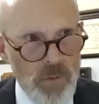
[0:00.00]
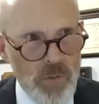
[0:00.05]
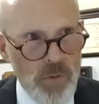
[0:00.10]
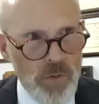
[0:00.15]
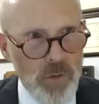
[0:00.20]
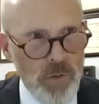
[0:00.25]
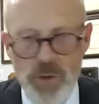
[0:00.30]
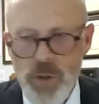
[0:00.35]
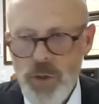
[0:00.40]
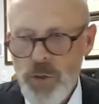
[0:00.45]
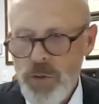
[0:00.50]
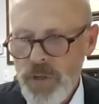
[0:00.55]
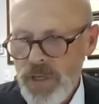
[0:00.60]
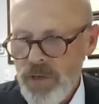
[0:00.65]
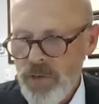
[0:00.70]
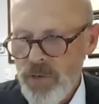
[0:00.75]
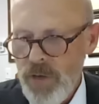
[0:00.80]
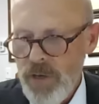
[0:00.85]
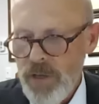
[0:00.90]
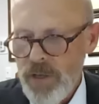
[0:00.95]
So there are two
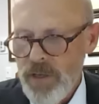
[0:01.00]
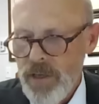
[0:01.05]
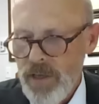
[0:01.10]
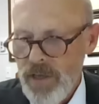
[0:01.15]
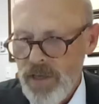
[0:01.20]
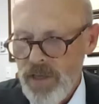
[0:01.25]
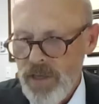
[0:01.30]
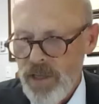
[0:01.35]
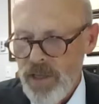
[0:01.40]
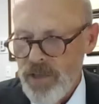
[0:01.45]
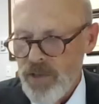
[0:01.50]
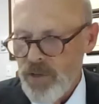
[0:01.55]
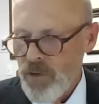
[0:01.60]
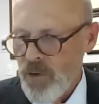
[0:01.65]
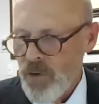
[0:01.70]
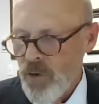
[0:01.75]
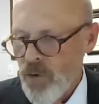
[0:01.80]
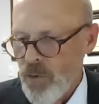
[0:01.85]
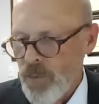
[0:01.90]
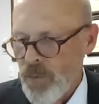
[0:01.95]
things I, would like to
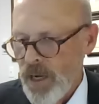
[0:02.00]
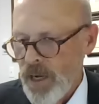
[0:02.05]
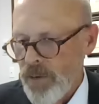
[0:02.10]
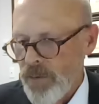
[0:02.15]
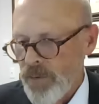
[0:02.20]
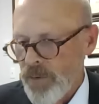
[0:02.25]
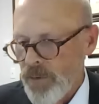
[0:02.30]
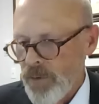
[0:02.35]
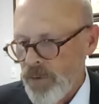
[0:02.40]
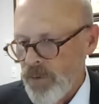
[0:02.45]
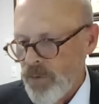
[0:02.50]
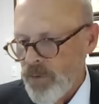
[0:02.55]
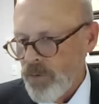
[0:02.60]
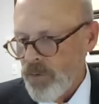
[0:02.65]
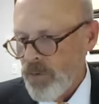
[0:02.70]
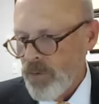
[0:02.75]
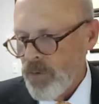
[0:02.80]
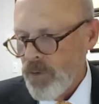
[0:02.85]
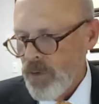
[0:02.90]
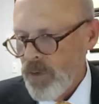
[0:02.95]
note about this.
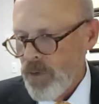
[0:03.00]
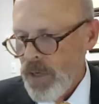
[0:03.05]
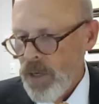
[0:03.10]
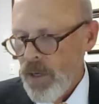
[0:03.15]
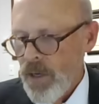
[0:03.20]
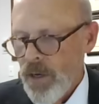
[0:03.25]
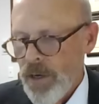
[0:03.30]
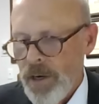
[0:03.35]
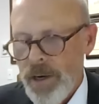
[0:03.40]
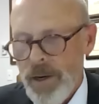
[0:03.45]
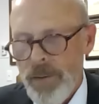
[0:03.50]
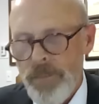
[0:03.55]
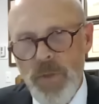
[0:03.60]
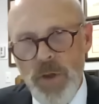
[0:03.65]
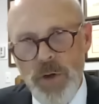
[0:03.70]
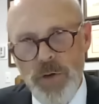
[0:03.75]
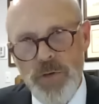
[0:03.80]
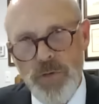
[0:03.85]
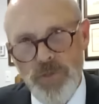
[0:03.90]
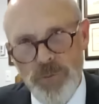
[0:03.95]

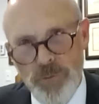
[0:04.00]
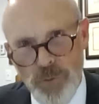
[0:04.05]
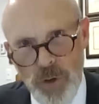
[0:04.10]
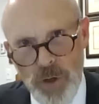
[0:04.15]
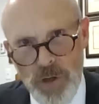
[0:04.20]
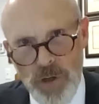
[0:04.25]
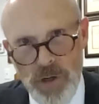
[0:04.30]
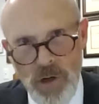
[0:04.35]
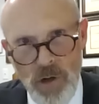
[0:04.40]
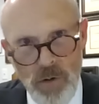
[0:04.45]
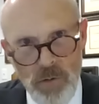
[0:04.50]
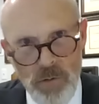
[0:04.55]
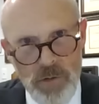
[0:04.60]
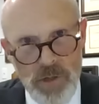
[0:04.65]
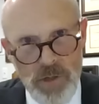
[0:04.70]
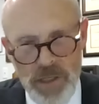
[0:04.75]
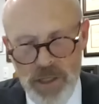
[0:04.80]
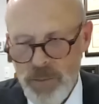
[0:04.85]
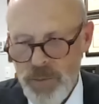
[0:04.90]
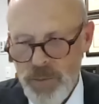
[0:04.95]
Um, there's a
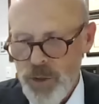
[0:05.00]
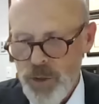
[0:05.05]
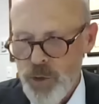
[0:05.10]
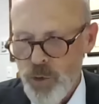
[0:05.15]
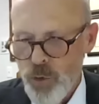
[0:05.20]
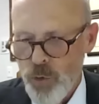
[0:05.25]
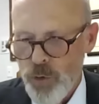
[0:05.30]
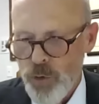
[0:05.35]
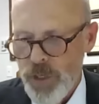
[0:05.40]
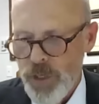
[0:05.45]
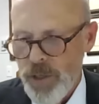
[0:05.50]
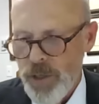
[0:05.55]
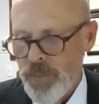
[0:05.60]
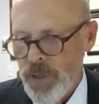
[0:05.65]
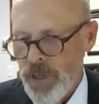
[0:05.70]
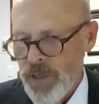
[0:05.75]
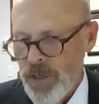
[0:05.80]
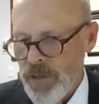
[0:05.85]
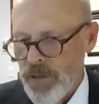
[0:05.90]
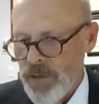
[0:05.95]
footnote in the majority
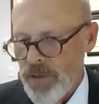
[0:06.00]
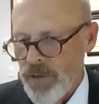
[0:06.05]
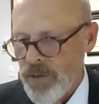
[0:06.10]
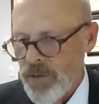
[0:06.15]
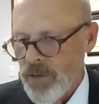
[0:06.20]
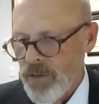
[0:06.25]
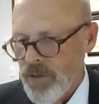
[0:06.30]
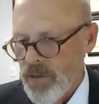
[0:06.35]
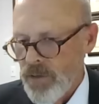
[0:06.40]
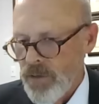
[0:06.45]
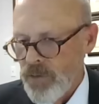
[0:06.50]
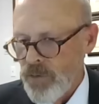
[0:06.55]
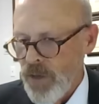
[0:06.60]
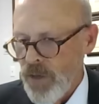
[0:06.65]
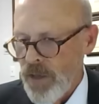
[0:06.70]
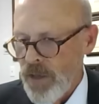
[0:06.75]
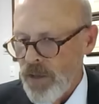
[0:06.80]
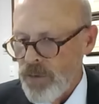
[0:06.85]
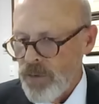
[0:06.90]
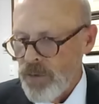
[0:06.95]
opinion that
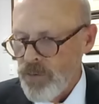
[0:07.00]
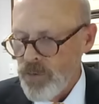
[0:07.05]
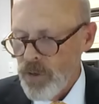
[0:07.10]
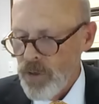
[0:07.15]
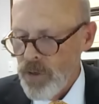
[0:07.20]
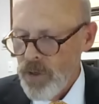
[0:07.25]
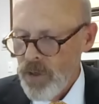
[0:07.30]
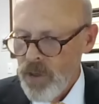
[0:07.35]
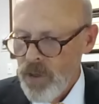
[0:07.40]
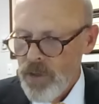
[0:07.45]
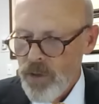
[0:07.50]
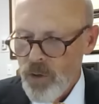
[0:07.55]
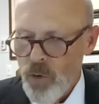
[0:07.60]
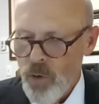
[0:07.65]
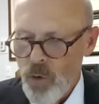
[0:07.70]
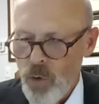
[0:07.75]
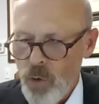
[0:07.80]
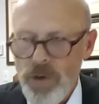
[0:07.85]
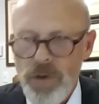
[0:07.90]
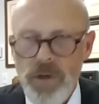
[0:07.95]
says the
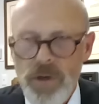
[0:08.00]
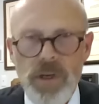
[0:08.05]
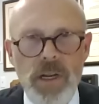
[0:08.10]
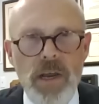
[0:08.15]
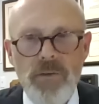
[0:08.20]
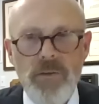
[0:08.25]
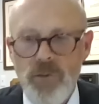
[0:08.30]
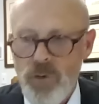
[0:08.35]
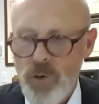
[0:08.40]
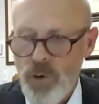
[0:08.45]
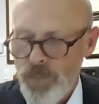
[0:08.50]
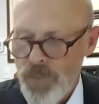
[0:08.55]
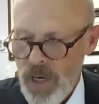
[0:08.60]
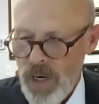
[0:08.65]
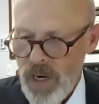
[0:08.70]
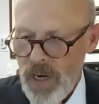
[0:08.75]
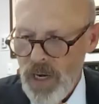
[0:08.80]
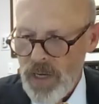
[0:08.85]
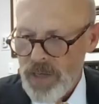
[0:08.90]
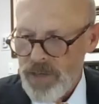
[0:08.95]
court never
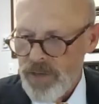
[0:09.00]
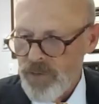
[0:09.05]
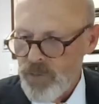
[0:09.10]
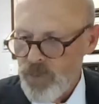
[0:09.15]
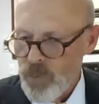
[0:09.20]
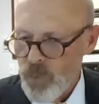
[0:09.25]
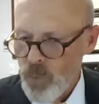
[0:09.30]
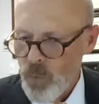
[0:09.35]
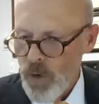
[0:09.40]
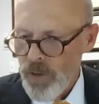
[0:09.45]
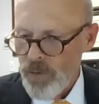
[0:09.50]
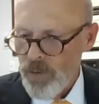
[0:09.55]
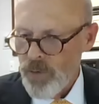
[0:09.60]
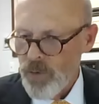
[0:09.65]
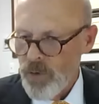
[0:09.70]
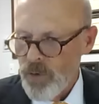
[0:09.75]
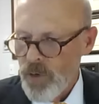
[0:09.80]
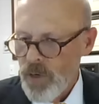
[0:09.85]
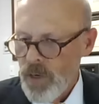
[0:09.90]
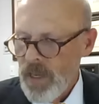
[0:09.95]
opined as to
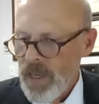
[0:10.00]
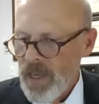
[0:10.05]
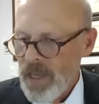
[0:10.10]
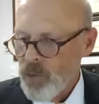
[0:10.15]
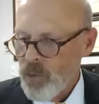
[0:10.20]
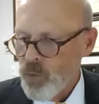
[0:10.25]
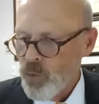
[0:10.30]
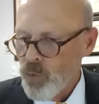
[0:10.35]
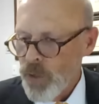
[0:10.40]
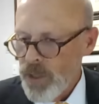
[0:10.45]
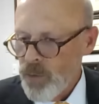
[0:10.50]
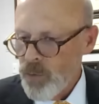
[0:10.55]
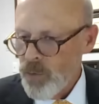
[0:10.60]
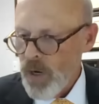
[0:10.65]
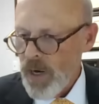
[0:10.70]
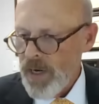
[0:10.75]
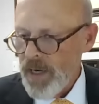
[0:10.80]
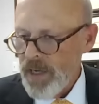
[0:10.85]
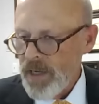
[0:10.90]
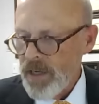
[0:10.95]
whether a
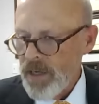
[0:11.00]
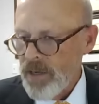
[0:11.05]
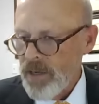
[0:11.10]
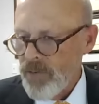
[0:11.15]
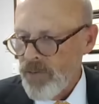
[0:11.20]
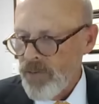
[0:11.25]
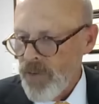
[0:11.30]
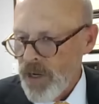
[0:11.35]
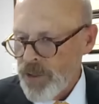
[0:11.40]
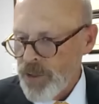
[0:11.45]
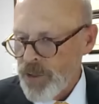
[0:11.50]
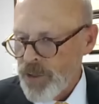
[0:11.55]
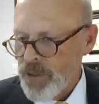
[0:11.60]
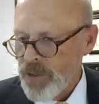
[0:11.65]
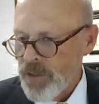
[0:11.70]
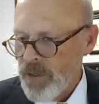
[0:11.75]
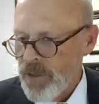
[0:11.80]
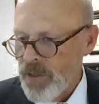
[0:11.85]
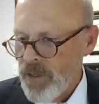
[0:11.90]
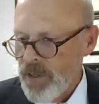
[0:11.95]
rewriting a
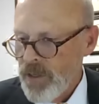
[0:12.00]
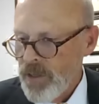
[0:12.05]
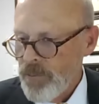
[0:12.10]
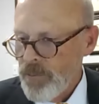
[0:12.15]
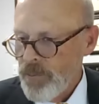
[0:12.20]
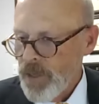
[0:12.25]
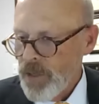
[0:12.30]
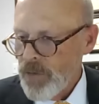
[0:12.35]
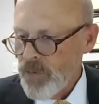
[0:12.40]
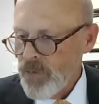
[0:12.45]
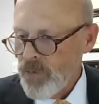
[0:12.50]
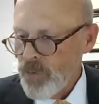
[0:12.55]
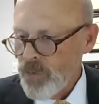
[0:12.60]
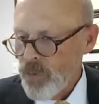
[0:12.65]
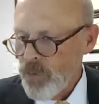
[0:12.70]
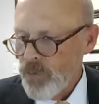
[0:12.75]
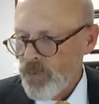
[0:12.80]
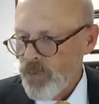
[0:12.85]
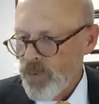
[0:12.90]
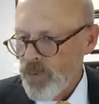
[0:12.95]
confession may
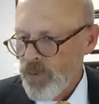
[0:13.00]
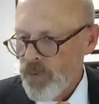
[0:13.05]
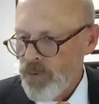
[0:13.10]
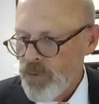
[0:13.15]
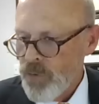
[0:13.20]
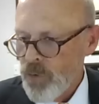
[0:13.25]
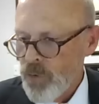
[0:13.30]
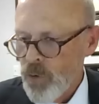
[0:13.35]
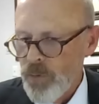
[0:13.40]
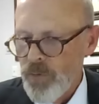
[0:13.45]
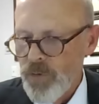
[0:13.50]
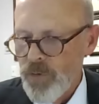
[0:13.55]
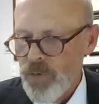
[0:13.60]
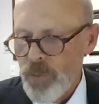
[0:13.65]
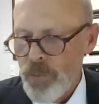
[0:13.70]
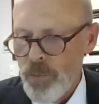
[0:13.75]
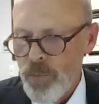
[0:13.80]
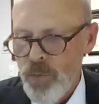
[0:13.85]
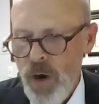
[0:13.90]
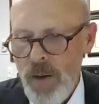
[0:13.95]
serve, serve
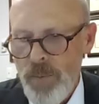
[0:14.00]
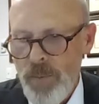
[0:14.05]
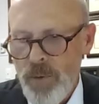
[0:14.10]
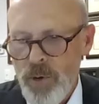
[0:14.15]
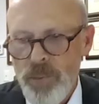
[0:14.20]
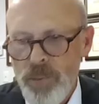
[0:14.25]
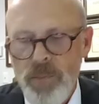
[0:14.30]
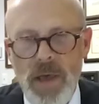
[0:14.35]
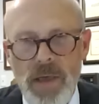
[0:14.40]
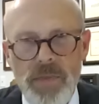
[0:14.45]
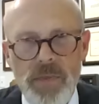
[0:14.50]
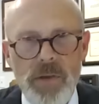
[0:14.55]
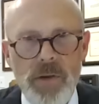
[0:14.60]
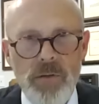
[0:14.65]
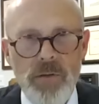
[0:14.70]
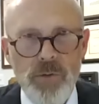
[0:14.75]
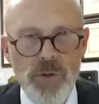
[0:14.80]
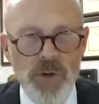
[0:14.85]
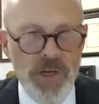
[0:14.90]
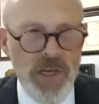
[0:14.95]
as a proper
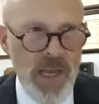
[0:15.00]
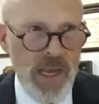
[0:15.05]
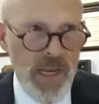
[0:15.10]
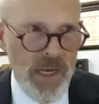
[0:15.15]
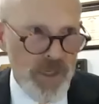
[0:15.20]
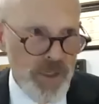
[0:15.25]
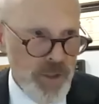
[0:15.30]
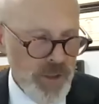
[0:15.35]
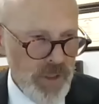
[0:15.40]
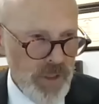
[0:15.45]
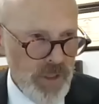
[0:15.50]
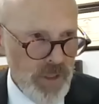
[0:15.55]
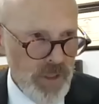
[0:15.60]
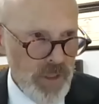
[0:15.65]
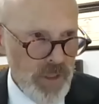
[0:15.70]
method of redaction.